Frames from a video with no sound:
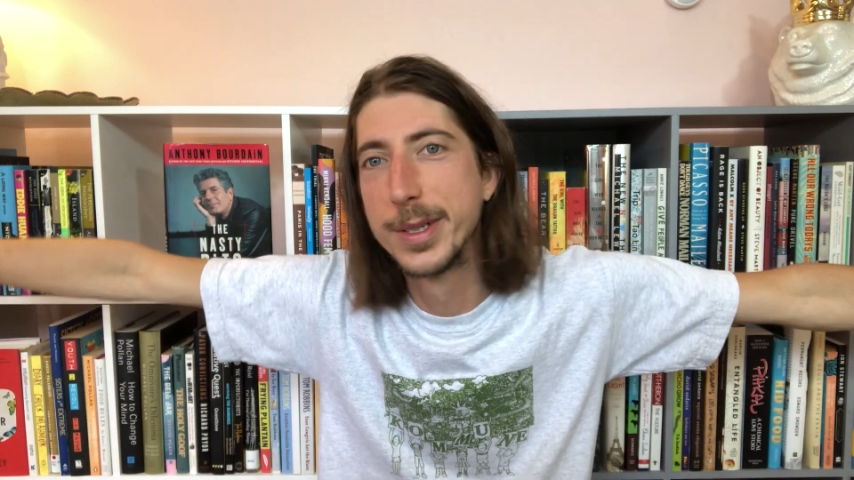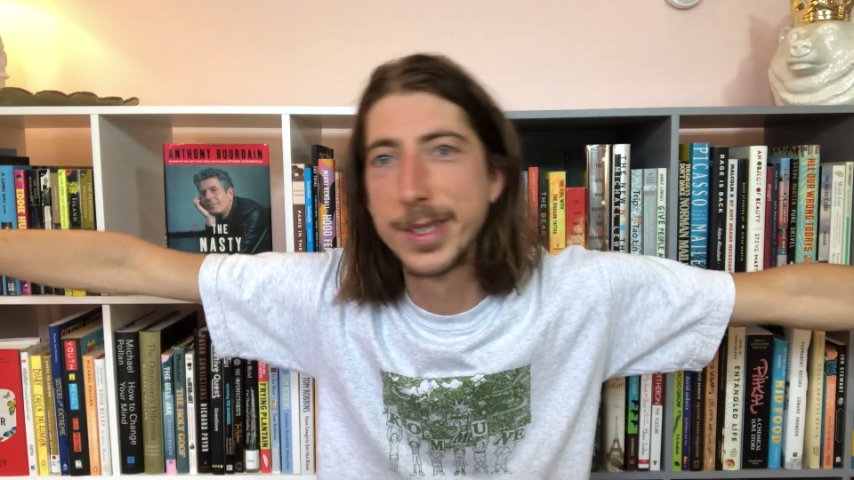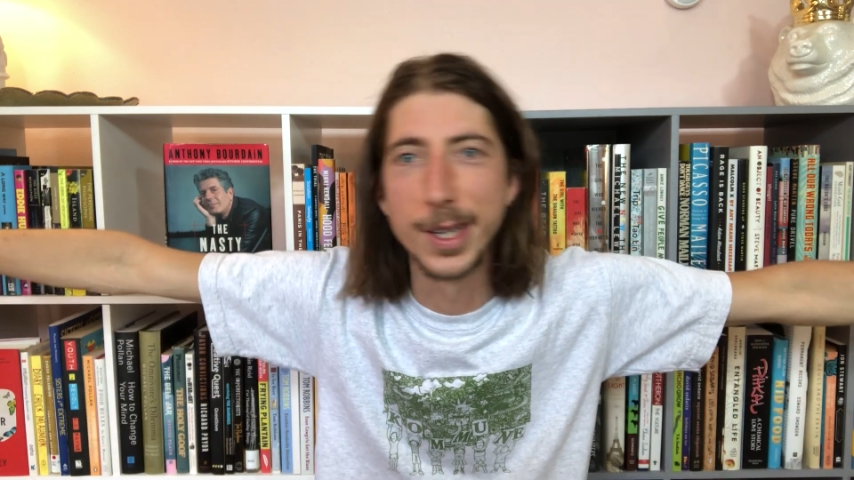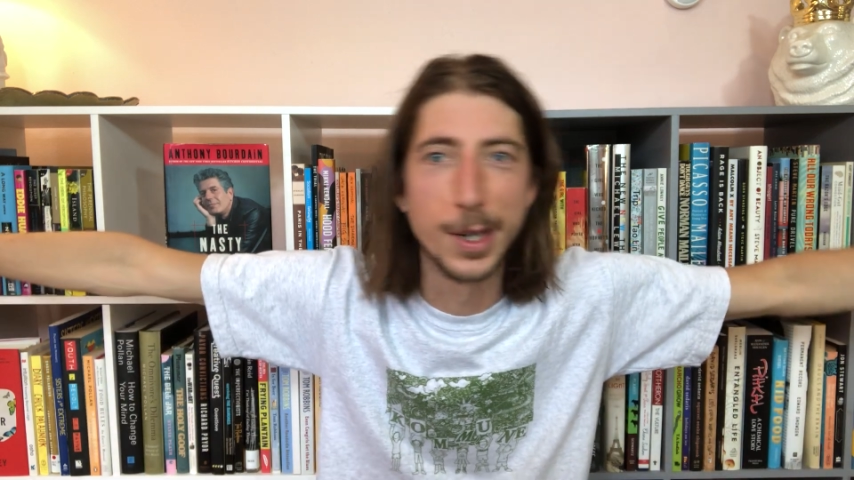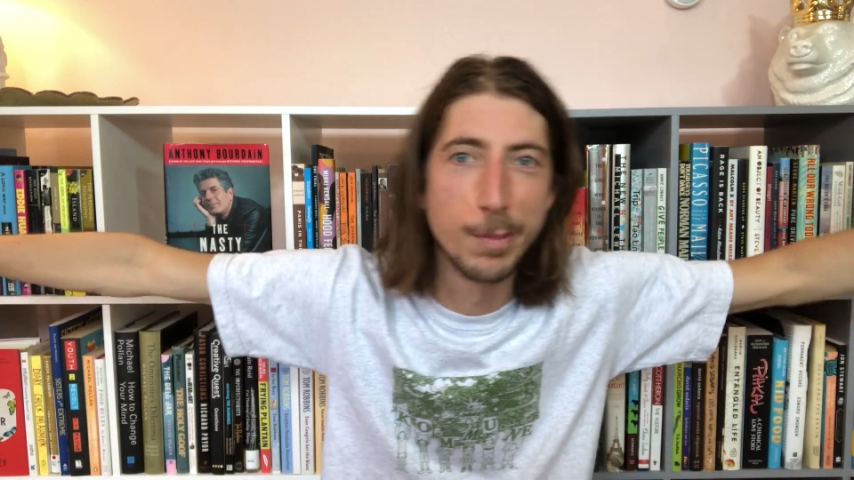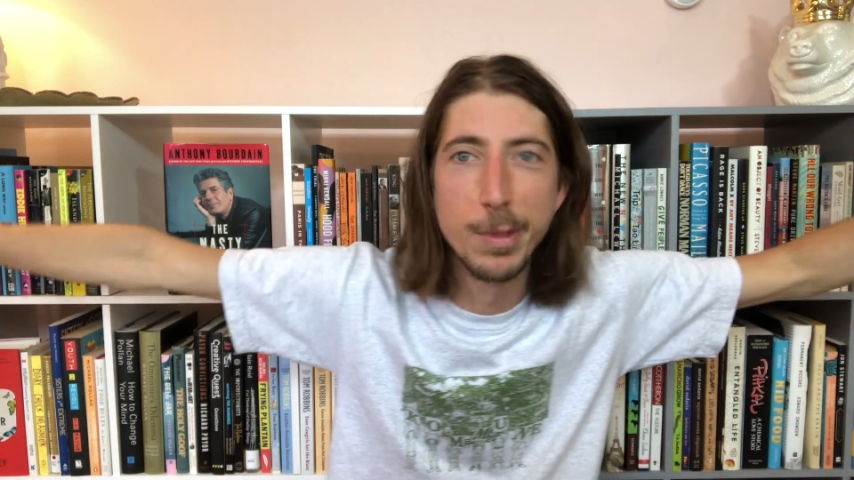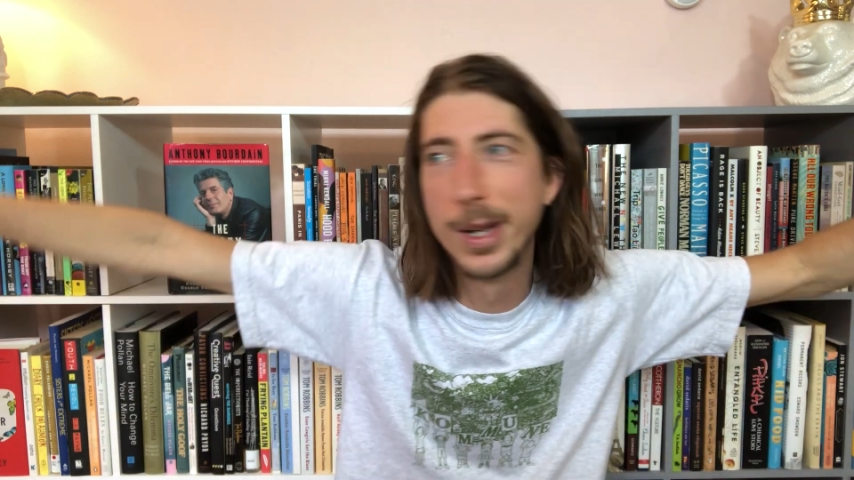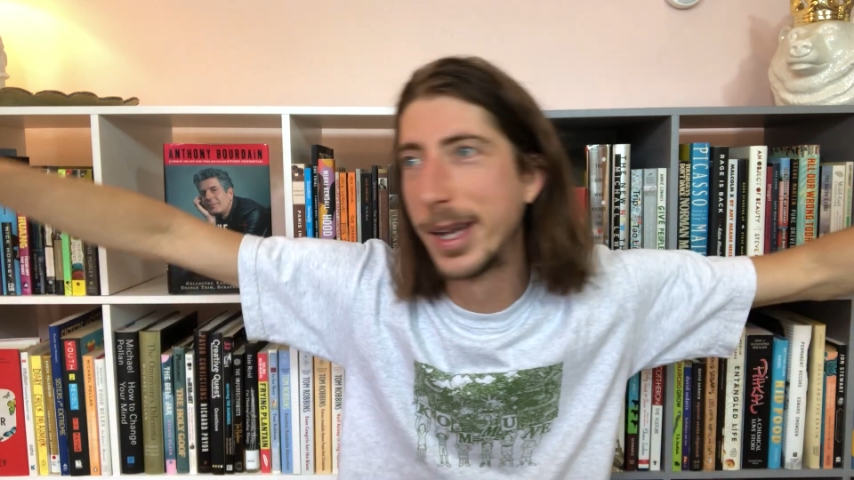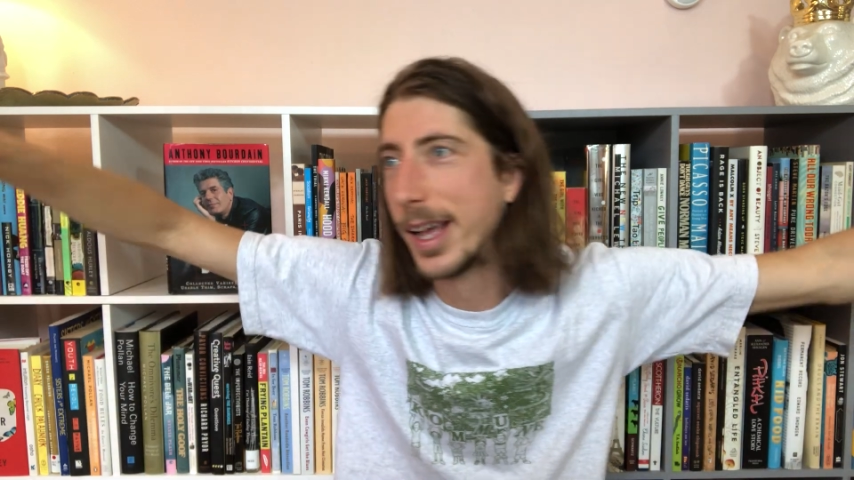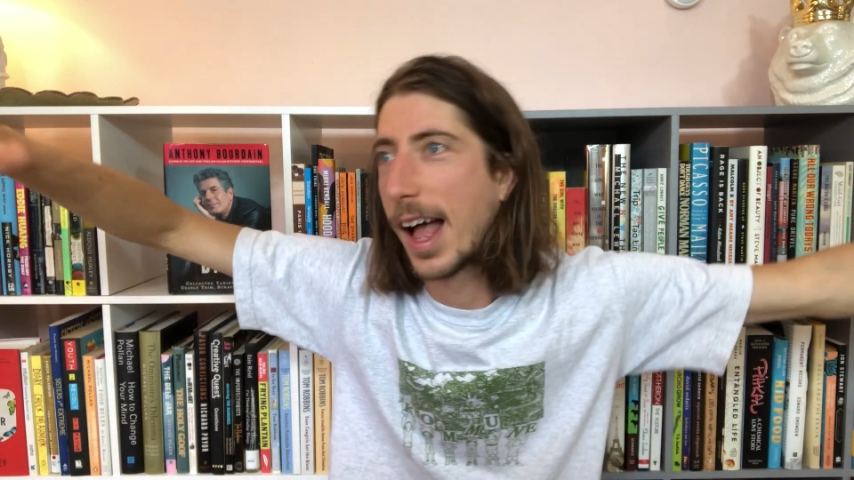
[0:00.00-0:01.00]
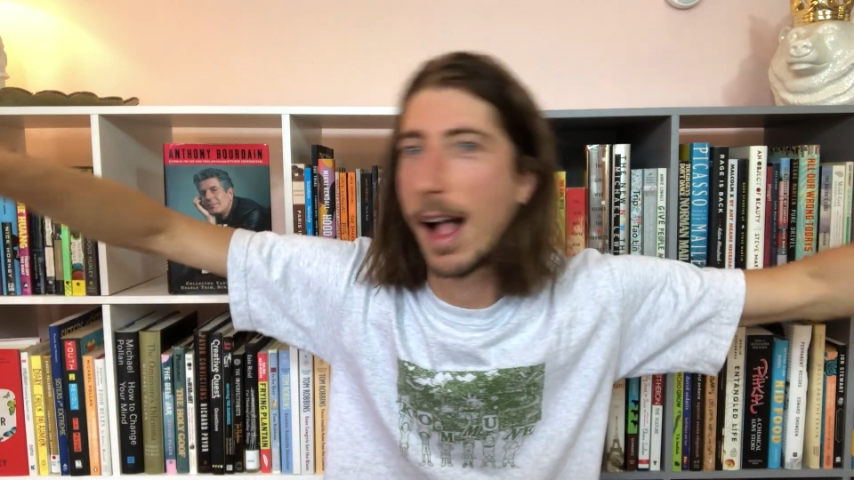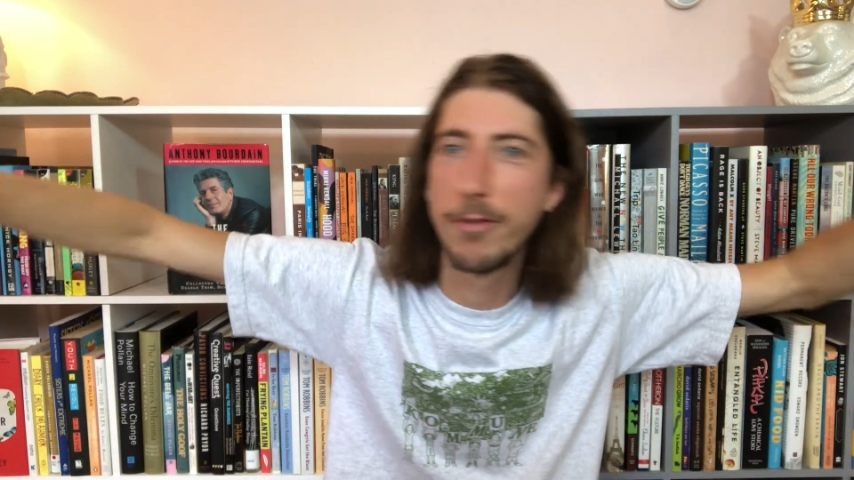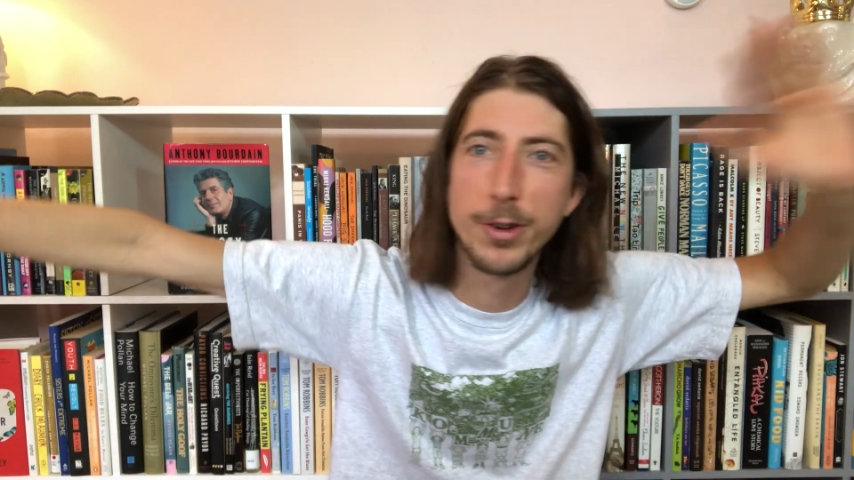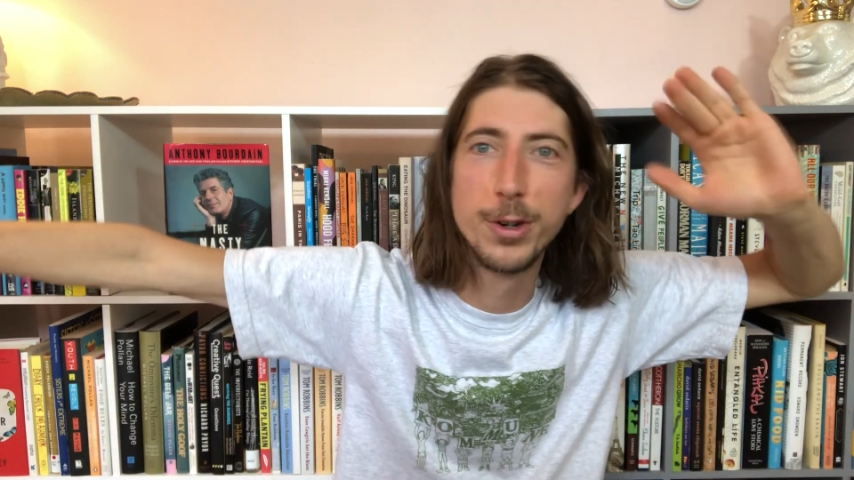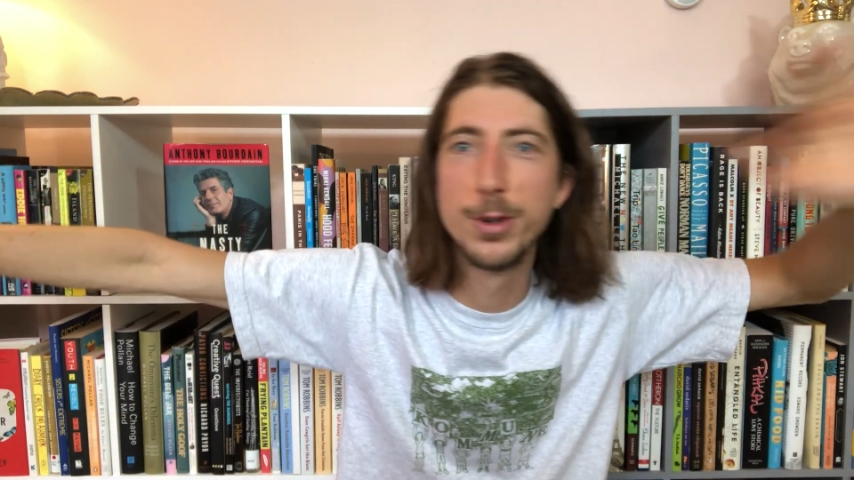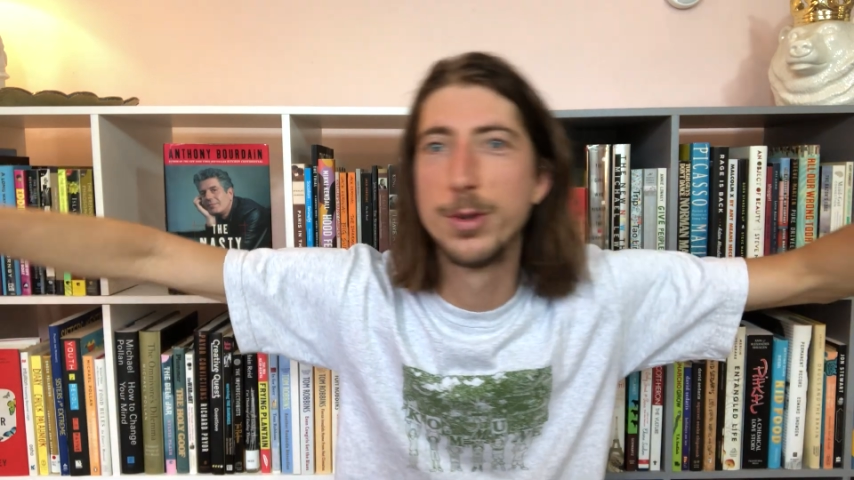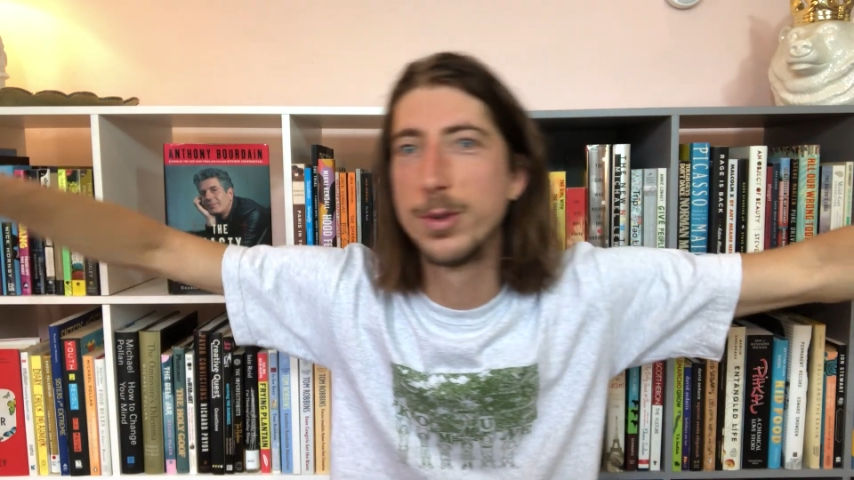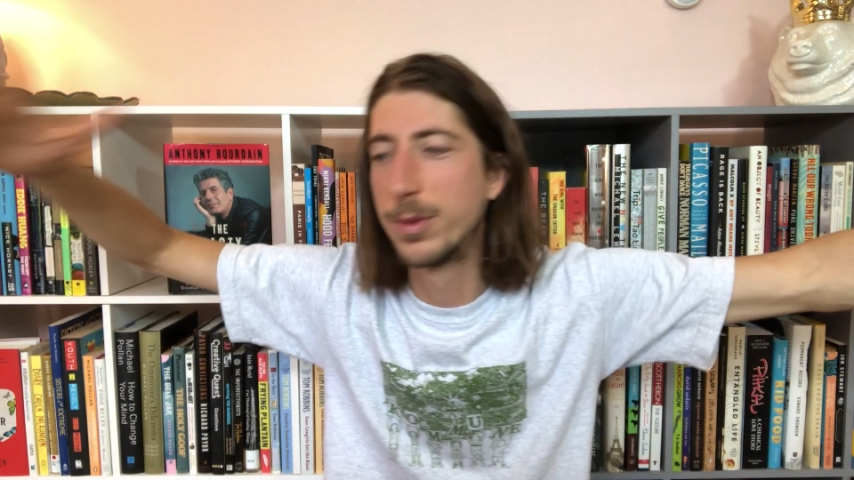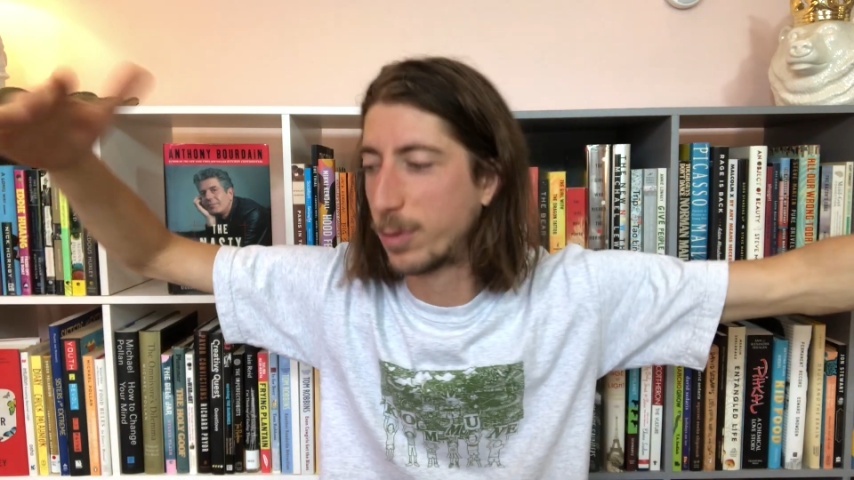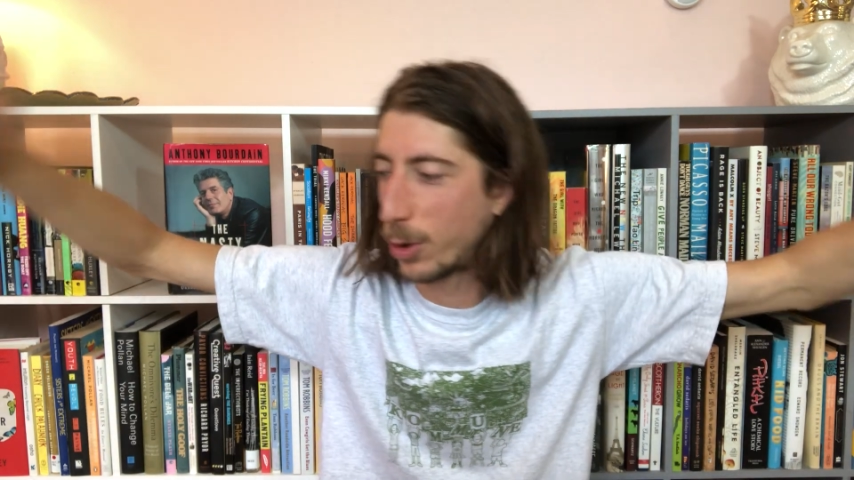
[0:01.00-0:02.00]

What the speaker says: some afternoon,